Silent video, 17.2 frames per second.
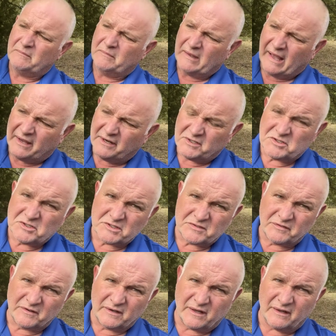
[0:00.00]
Anxious
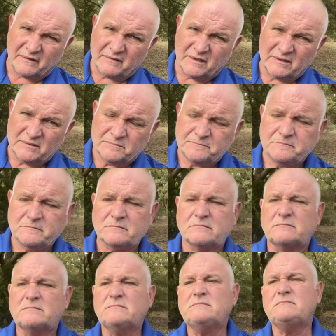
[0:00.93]
for nothing,
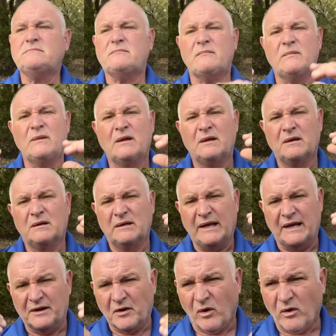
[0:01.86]

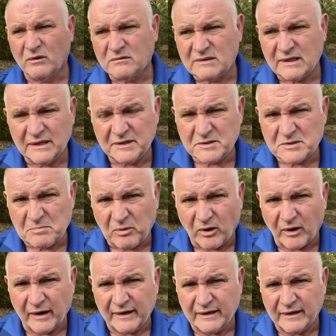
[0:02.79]
in all things
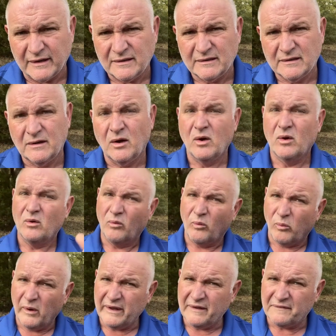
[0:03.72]
praying
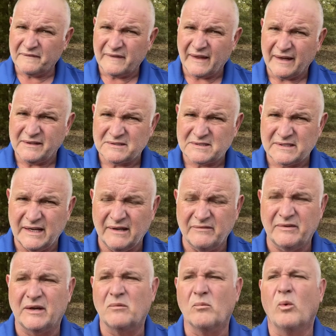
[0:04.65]
with
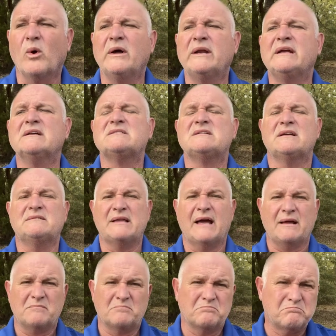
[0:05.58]
thanksgiving. What is it
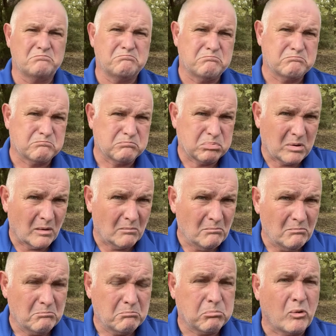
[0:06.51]
that
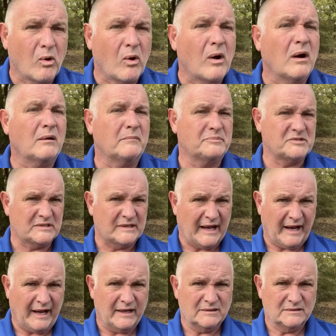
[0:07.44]
prompts
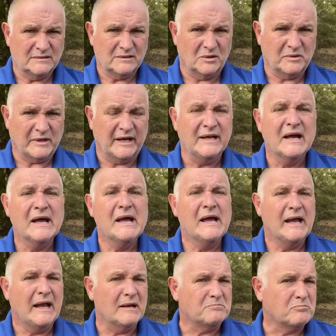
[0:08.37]
that? Okay,
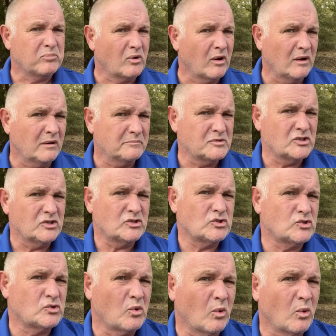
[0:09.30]
it prompts us
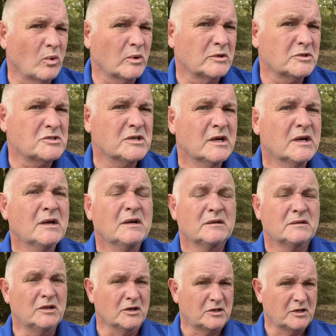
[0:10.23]
towards
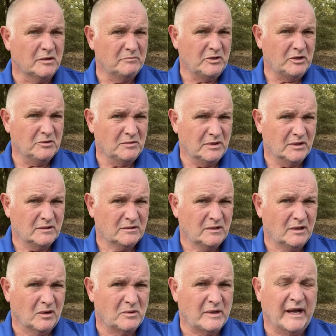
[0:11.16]
the communion.
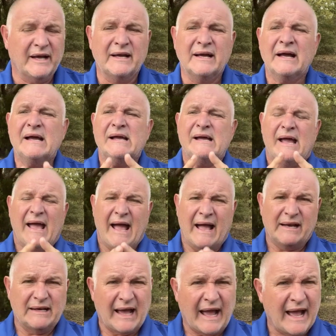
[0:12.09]
Okay,
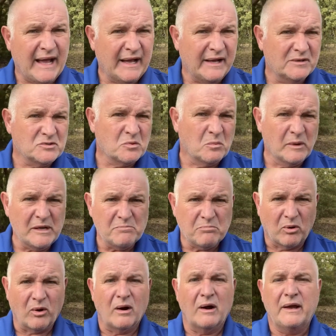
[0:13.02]
and as we
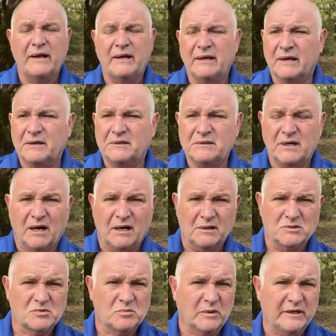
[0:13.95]
pray in
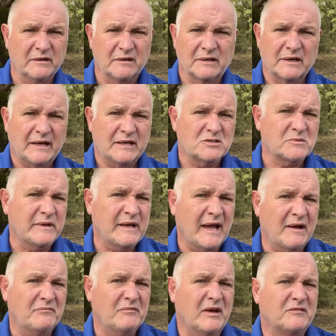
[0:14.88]
God's will and as we
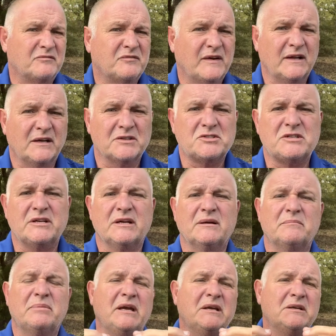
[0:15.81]
have that
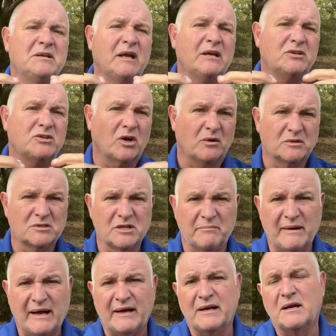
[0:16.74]
fellowship, he talks
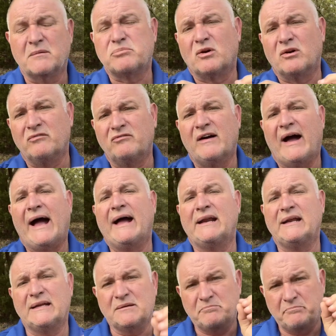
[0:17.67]
about it
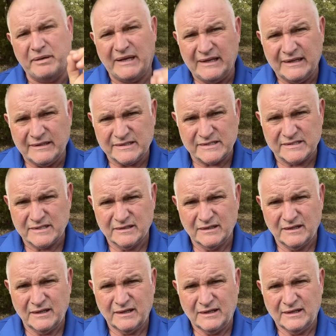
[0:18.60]
providing peace.
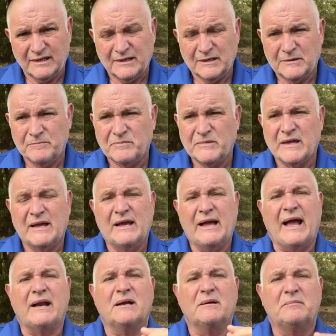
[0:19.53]

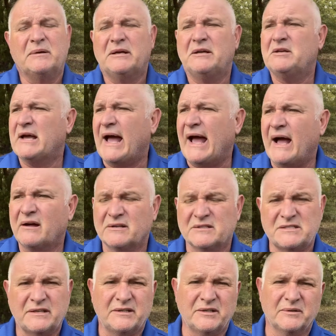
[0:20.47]
And how
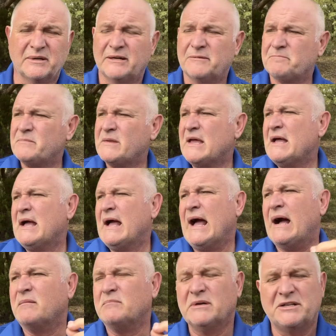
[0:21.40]
does he do it?
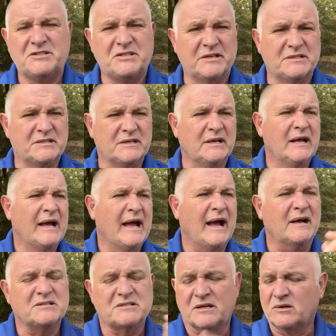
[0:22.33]
How much is it?
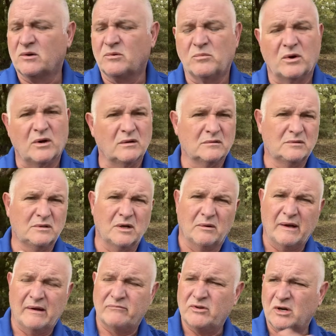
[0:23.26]
How's it gonna work?
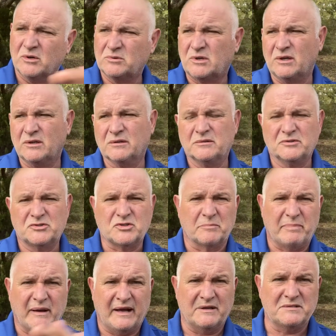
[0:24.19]
Don't have no clue.
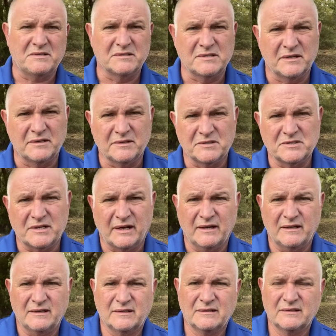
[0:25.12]
Surpasses
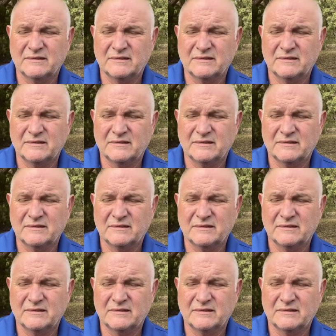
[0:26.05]
understanding.